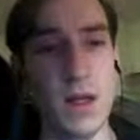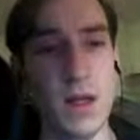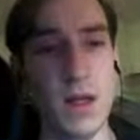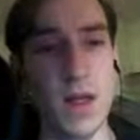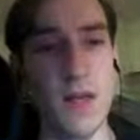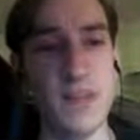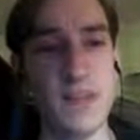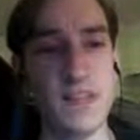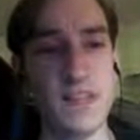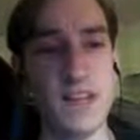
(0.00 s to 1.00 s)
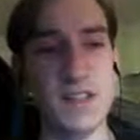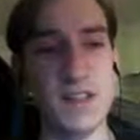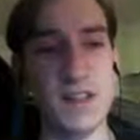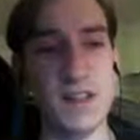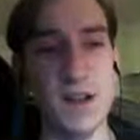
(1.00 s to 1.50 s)
I think that's the next
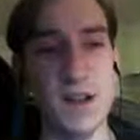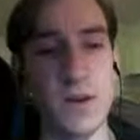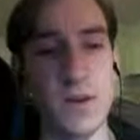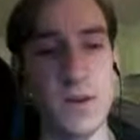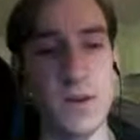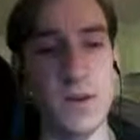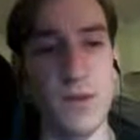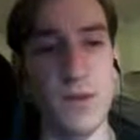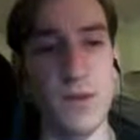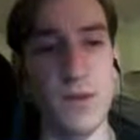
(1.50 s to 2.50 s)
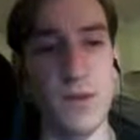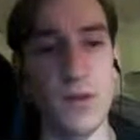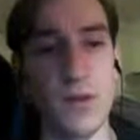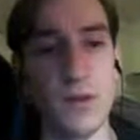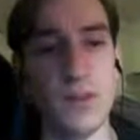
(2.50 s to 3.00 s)
thing to go.
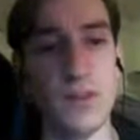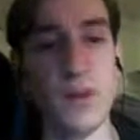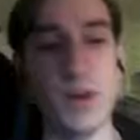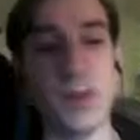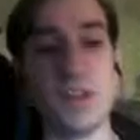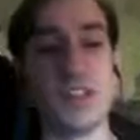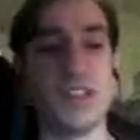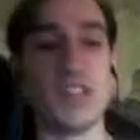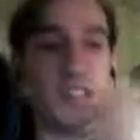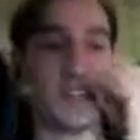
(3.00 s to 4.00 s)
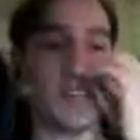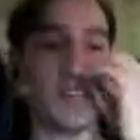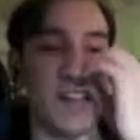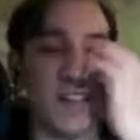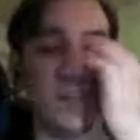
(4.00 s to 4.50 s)
Somebody earlier suggested I
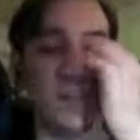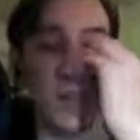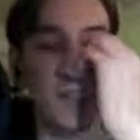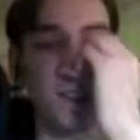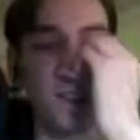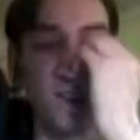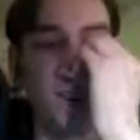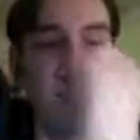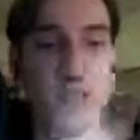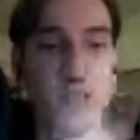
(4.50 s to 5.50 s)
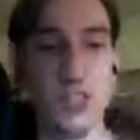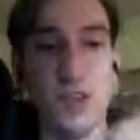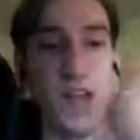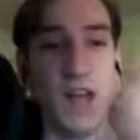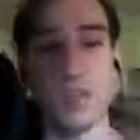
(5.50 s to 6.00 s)
test a playset of preordain and just
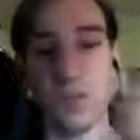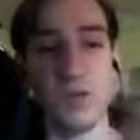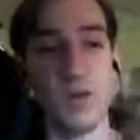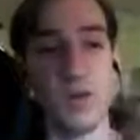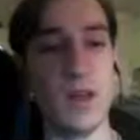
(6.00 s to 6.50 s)
try to